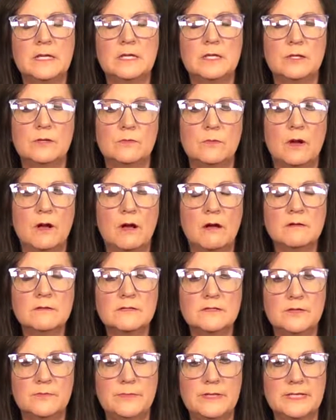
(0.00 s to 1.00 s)
You will
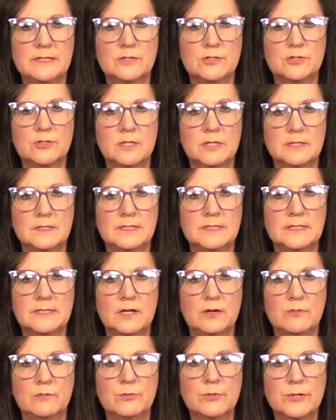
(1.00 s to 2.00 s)
also be instructed
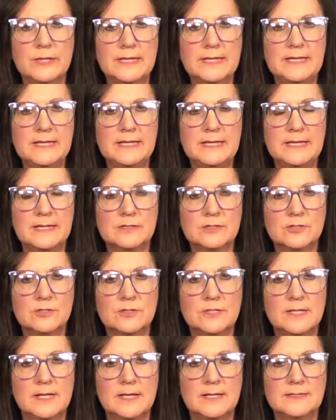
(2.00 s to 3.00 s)
on breathing
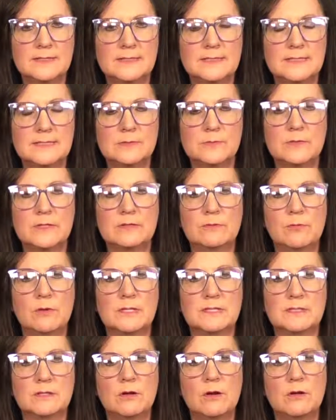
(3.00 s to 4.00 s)
exercises with
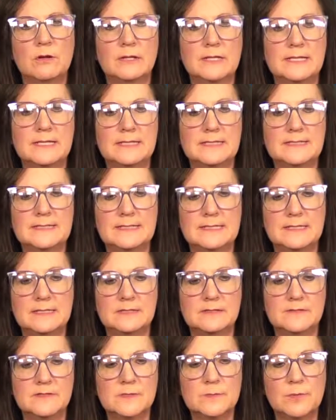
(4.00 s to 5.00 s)
what's called an
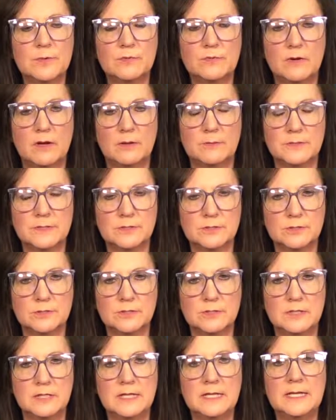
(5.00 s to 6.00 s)
incentive spirometer.
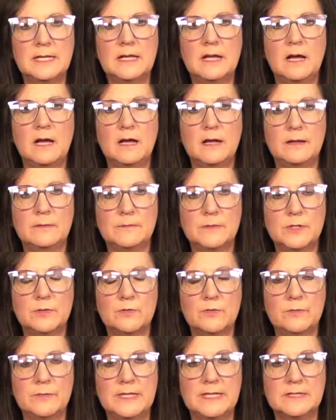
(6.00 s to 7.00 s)
You
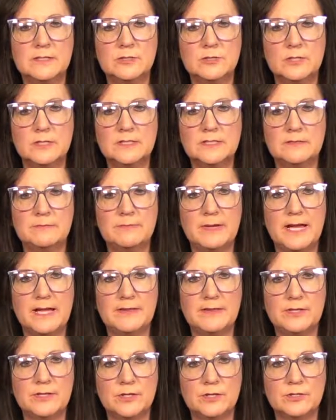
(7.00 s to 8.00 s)
will be instructed by
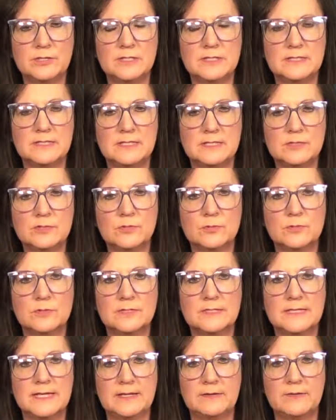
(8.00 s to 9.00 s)
the nurses in short
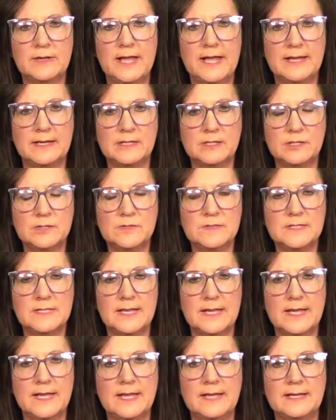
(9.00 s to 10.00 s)
stay on how to use
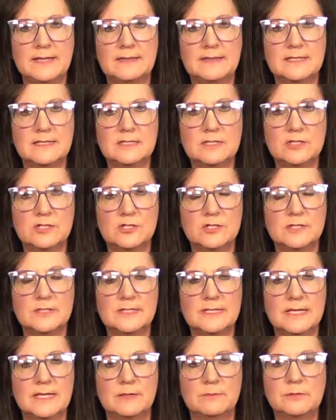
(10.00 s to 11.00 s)
that, and this is just
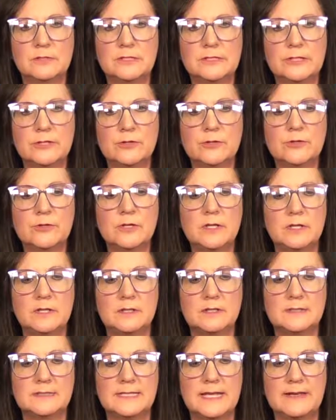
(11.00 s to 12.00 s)
to help clear your
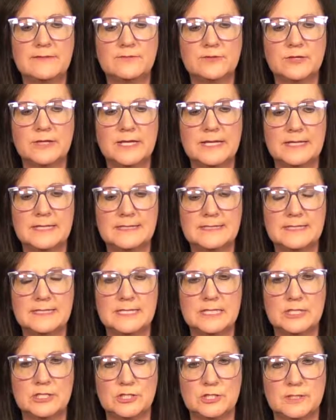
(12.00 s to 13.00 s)
lungs after
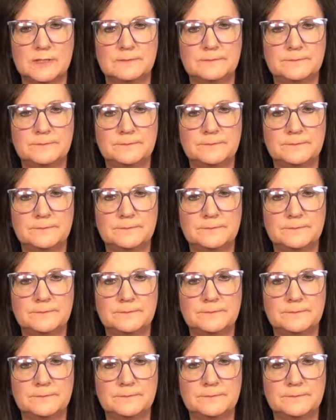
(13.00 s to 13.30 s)
anesthesia.